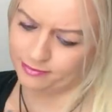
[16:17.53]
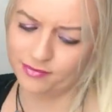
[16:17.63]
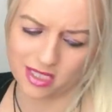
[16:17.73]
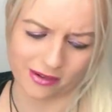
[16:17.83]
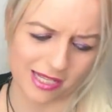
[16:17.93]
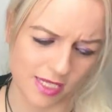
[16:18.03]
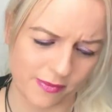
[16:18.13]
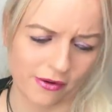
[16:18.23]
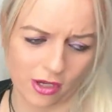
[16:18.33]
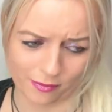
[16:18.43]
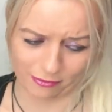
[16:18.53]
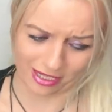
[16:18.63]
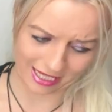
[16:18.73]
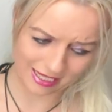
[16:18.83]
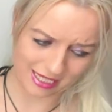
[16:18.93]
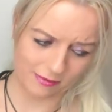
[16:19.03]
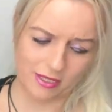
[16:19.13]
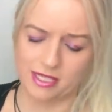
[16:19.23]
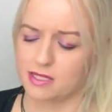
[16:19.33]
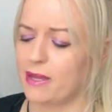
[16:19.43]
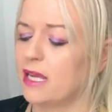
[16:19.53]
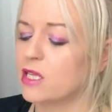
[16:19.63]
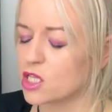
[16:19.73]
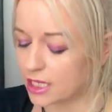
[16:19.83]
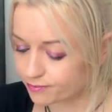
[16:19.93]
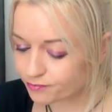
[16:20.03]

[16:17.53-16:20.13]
Sorry, that spirit coming really deeply into my energy.